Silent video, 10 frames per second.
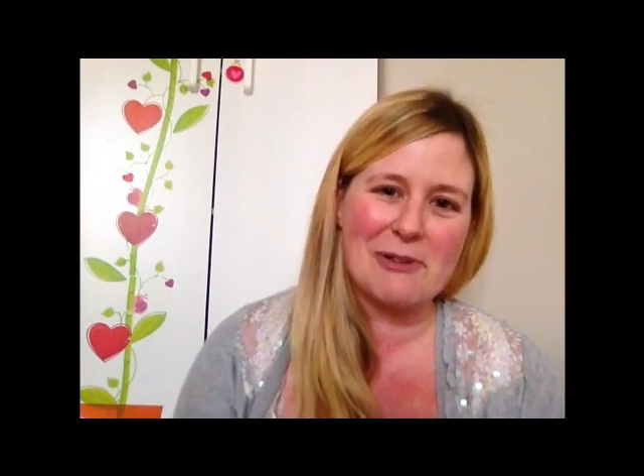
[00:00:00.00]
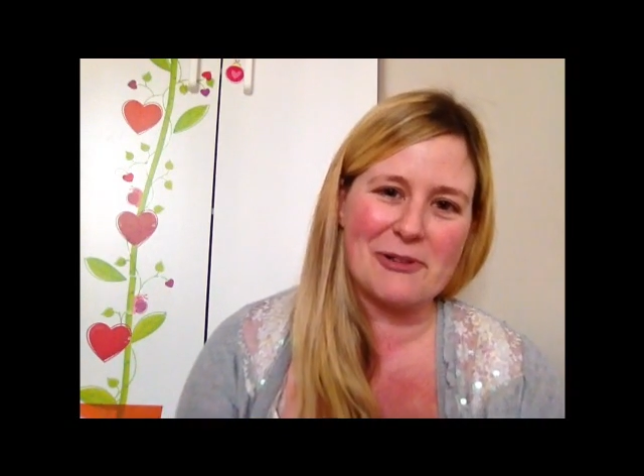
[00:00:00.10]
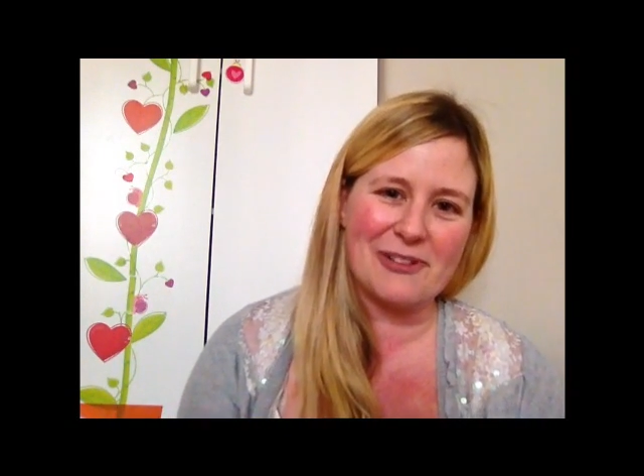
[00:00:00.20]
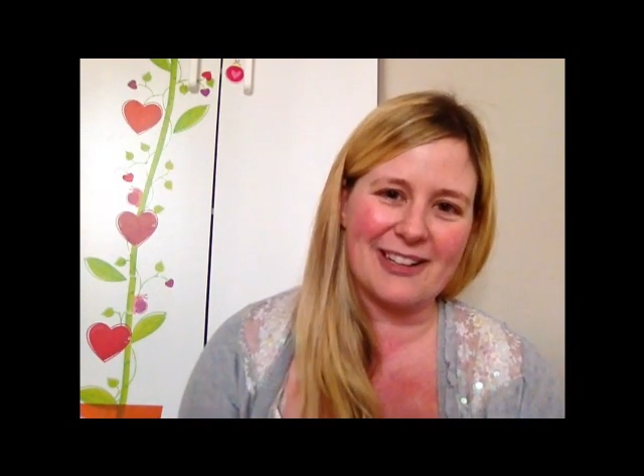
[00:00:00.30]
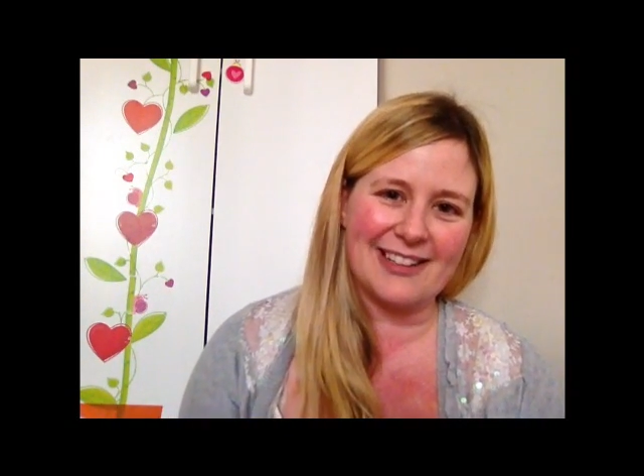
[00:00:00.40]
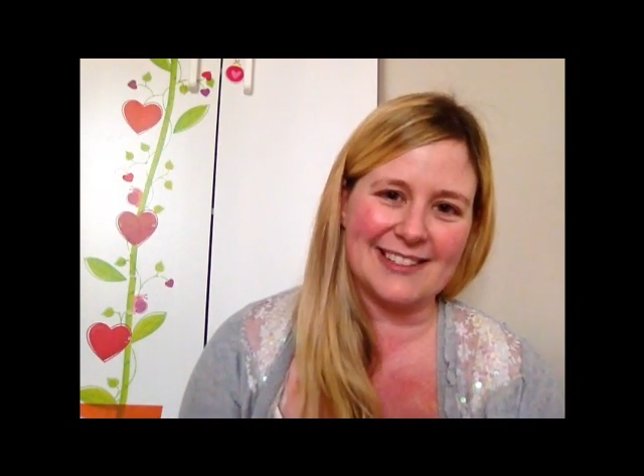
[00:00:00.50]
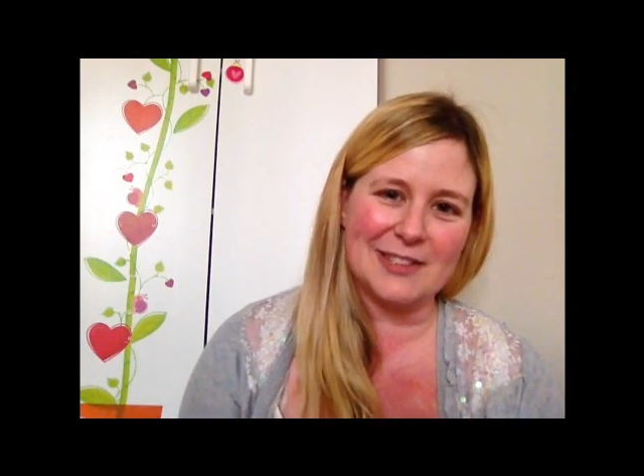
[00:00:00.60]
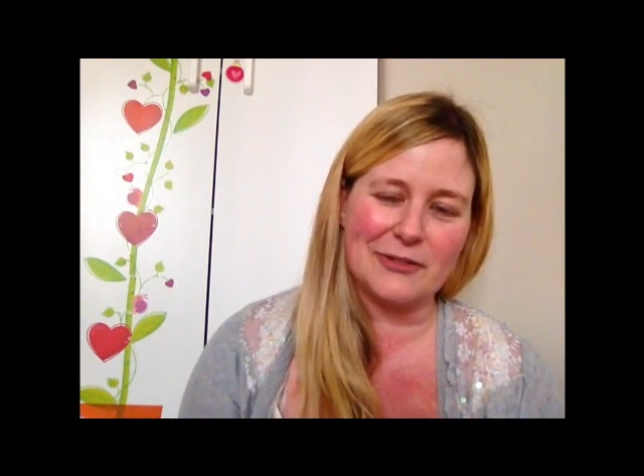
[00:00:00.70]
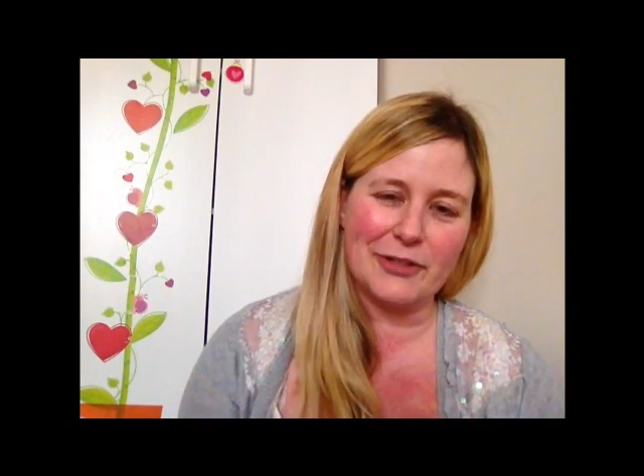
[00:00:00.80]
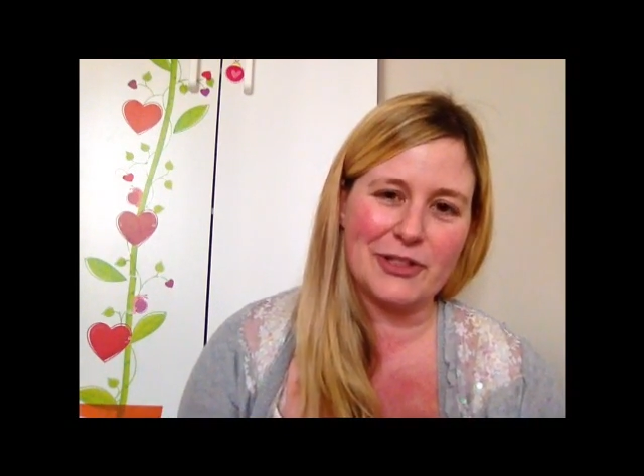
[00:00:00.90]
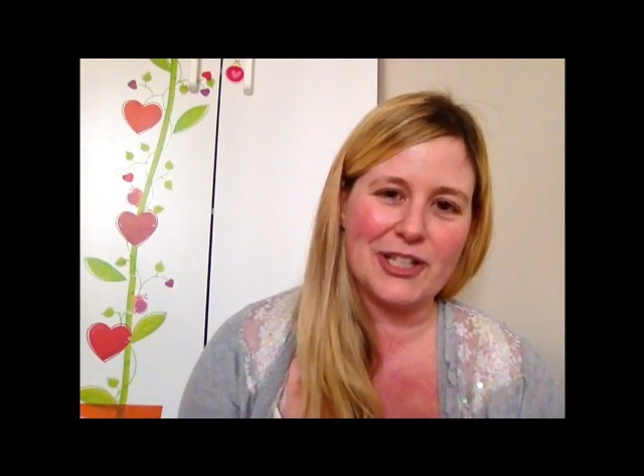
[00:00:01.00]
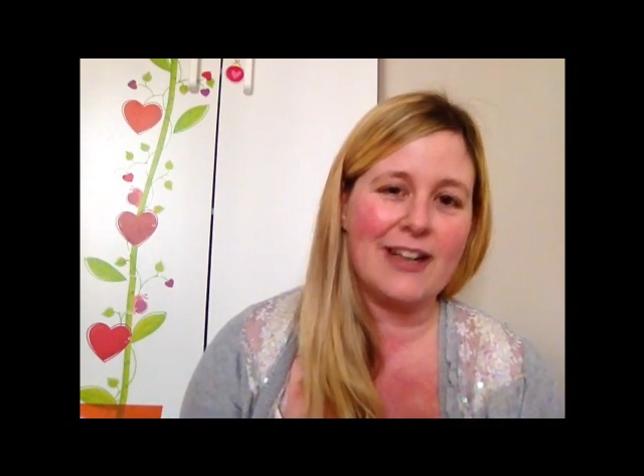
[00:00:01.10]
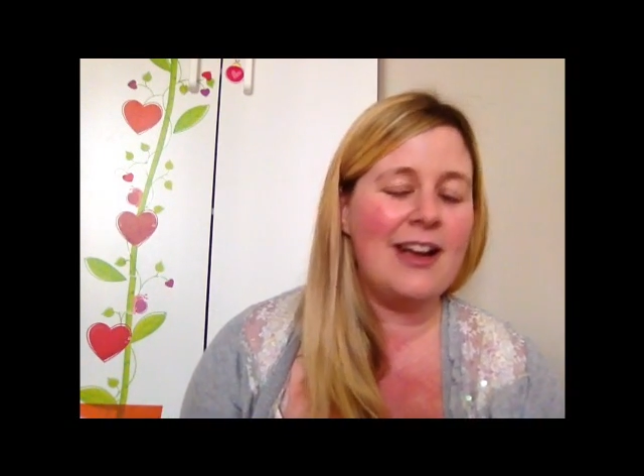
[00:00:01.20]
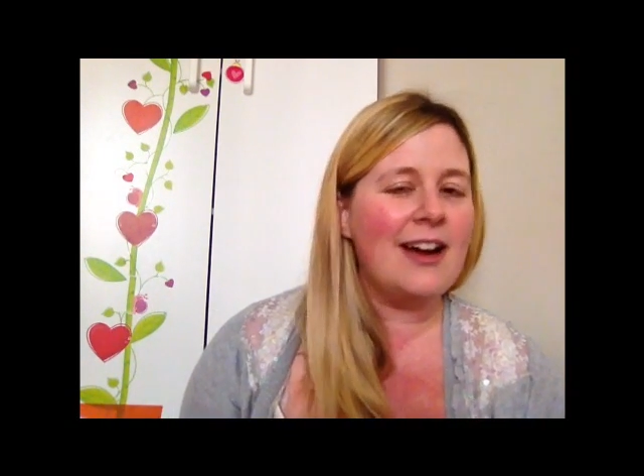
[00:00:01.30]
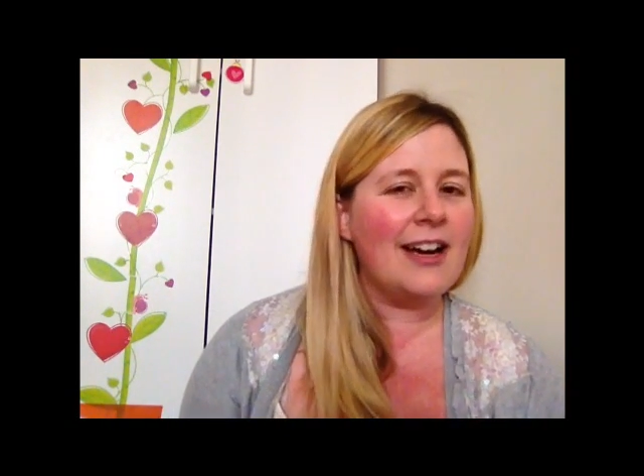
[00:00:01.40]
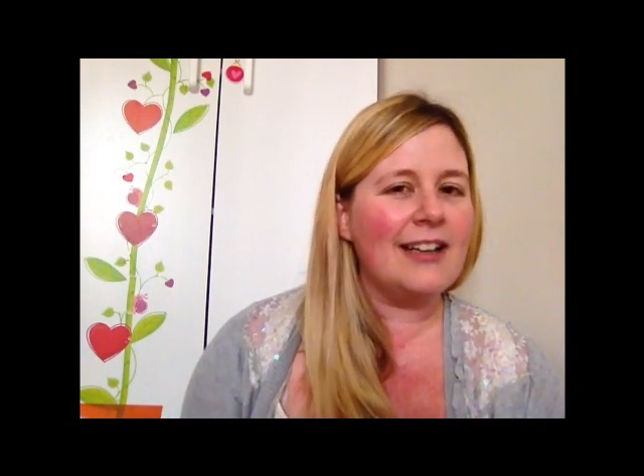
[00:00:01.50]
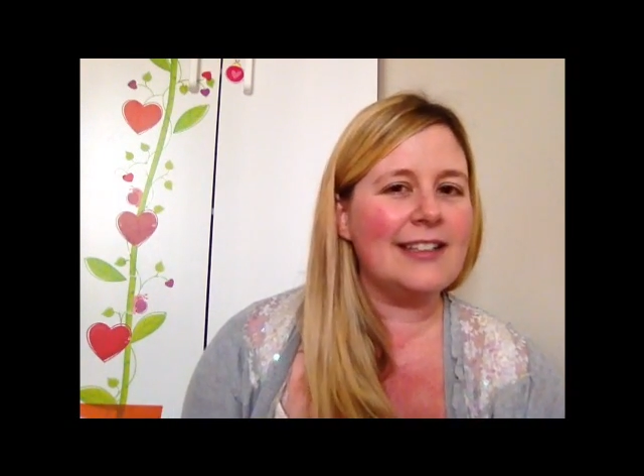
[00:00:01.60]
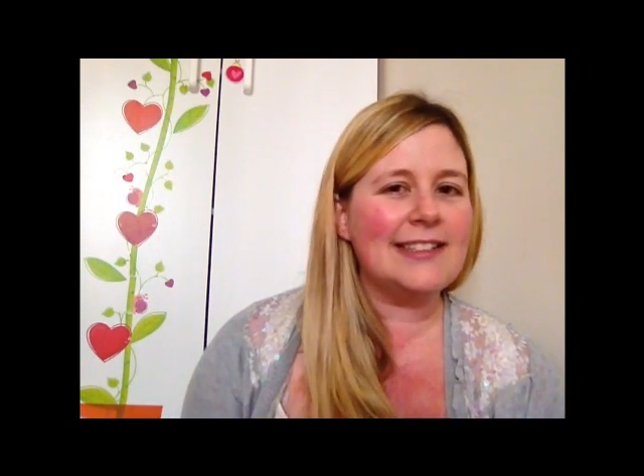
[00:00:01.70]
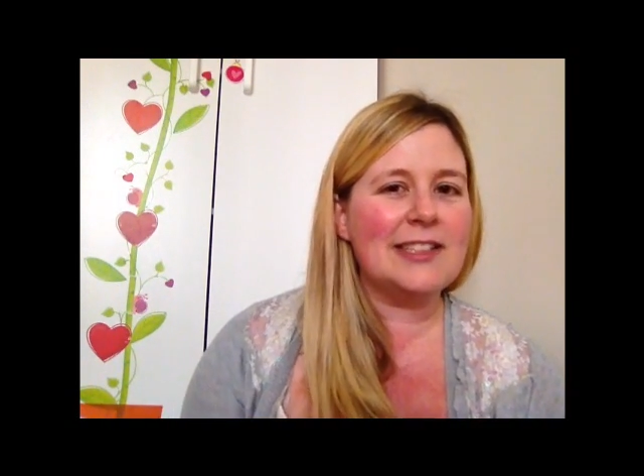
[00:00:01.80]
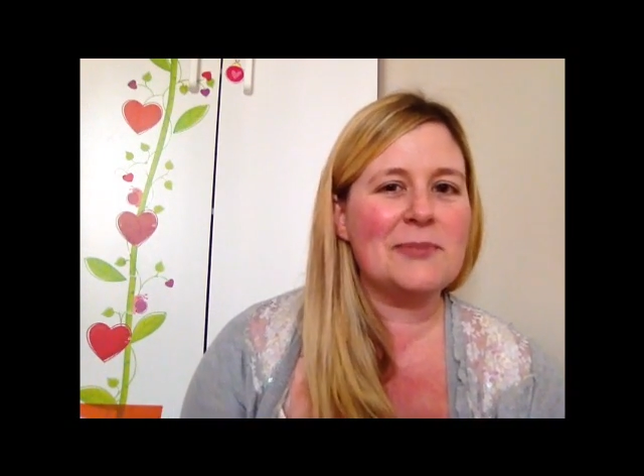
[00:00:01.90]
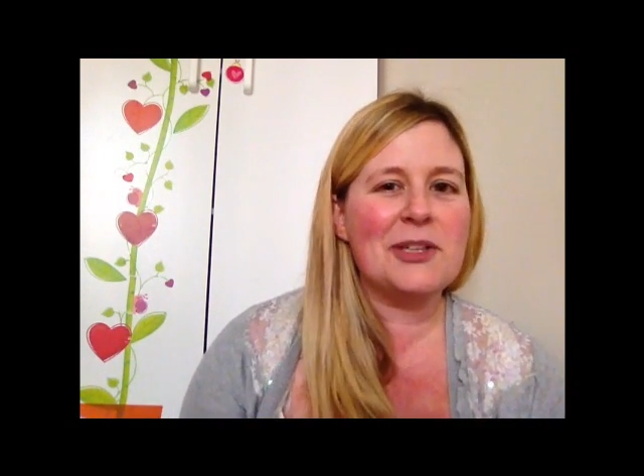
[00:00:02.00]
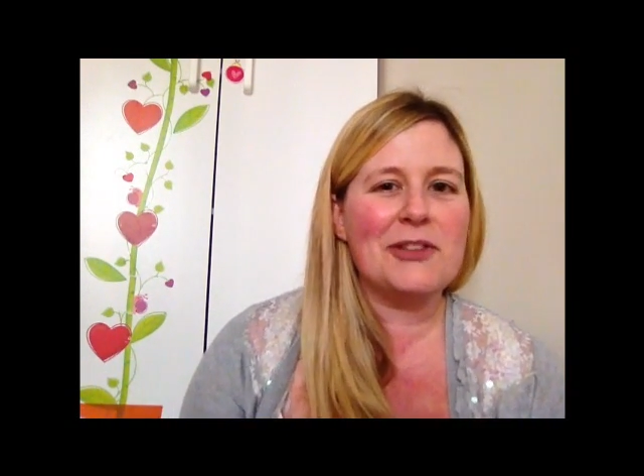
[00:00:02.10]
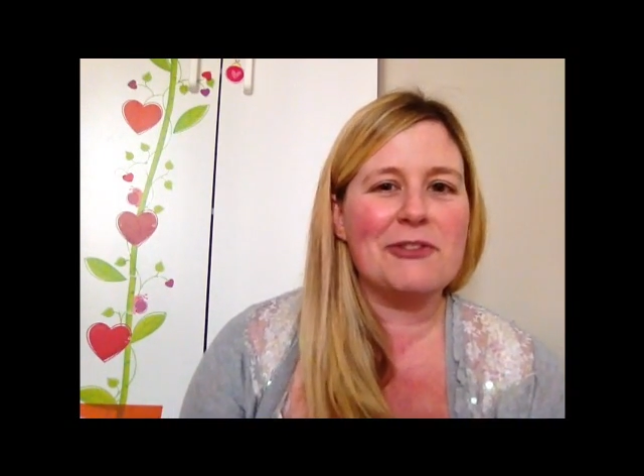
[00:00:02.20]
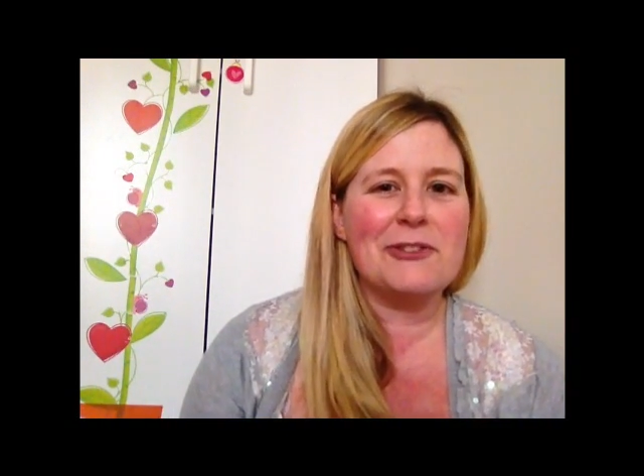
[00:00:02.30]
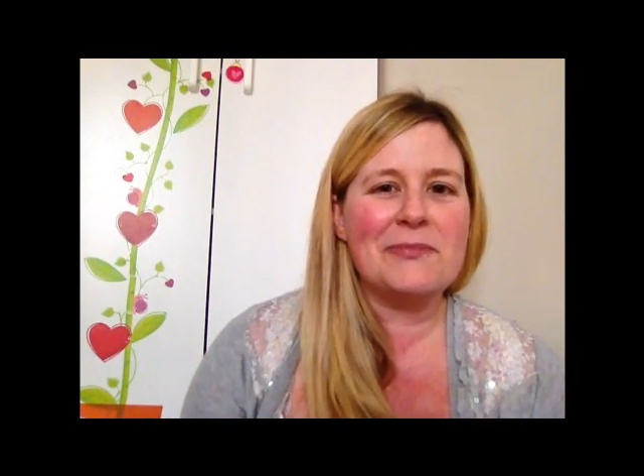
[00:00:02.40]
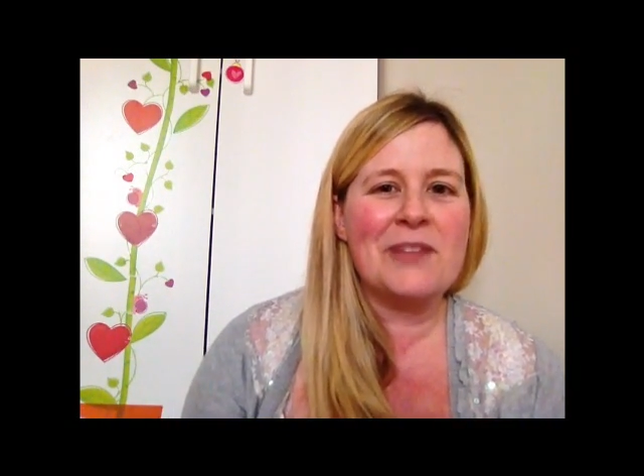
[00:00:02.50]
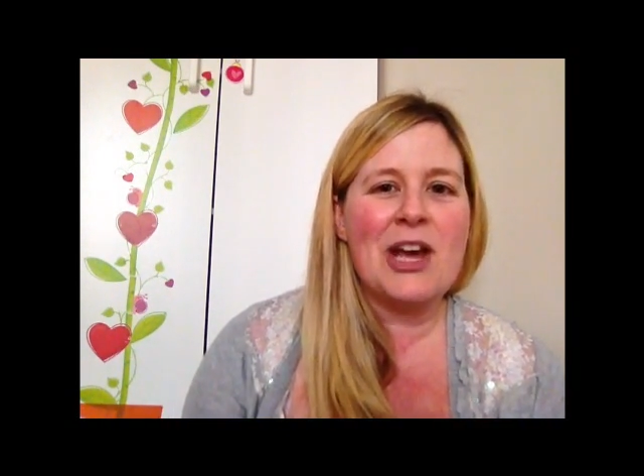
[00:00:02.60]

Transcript: it organized in the future, and I send them on through.